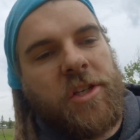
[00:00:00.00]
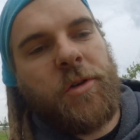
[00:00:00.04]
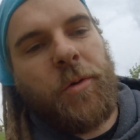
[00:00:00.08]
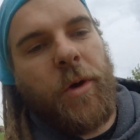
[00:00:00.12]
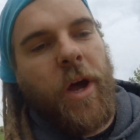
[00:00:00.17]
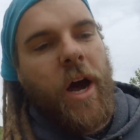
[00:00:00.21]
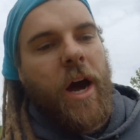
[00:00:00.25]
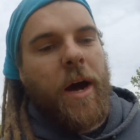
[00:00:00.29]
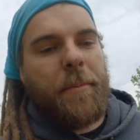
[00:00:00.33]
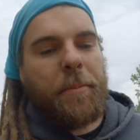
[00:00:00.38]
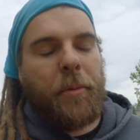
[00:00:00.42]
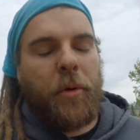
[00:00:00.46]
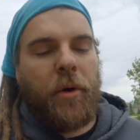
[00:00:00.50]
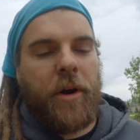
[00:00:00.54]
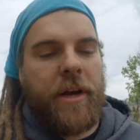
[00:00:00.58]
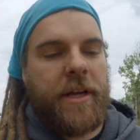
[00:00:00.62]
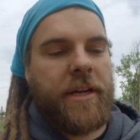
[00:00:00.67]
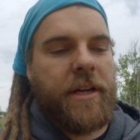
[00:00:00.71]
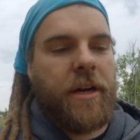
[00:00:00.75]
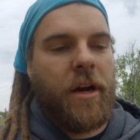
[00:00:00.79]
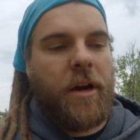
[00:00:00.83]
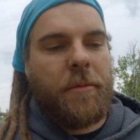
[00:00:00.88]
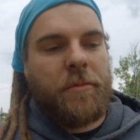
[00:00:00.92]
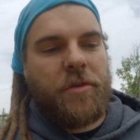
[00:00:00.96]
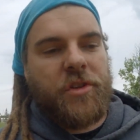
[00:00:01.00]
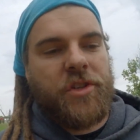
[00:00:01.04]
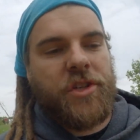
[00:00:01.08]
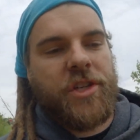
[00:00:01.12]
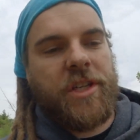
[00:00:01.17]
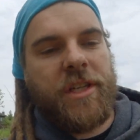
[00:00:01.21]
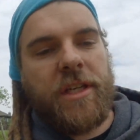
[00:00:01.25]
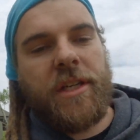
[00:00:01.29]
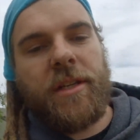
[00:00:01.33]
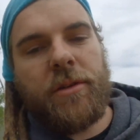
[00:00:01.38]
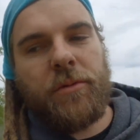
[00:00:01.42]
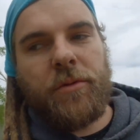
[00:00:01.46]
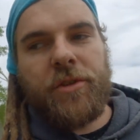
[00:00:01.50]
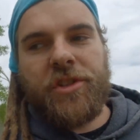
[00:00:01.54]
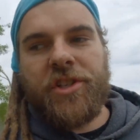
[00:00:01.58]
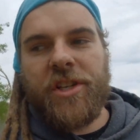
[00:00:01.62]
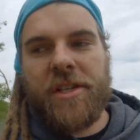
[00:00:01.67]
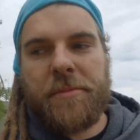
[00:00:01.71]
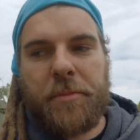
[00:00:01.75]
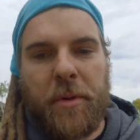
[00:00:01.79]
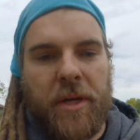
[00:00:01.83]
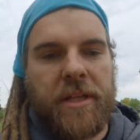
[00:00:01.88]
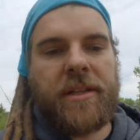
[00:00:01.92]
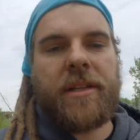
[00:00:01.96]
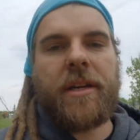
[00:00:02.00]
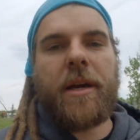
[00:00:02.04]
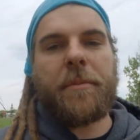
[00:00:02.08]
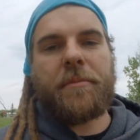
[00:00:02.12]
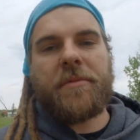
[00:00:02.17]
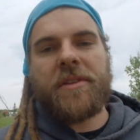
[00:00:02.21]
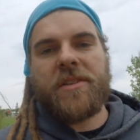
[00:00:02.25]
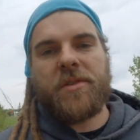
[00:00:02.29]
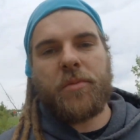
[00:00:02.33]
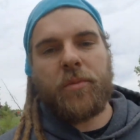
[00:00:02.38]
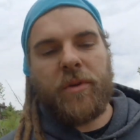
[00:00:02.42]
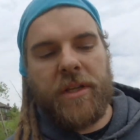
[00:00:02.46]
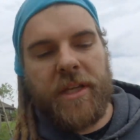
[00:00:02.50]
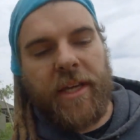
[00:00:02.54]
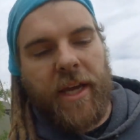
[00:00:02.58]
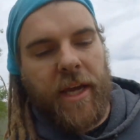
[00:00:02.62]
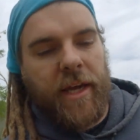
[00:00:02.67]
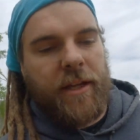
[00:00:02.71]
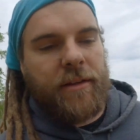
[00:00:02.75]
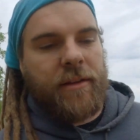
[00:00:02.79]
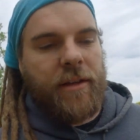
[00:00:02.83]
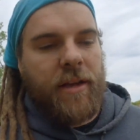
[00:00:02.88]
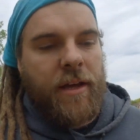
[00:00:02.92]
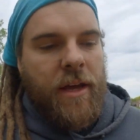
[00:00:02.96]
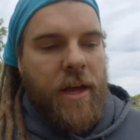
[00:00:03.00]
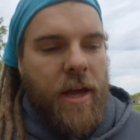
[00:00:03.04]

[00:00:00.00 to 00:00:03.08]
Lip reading: So we upgraded our machine. We just picked it up this weekend.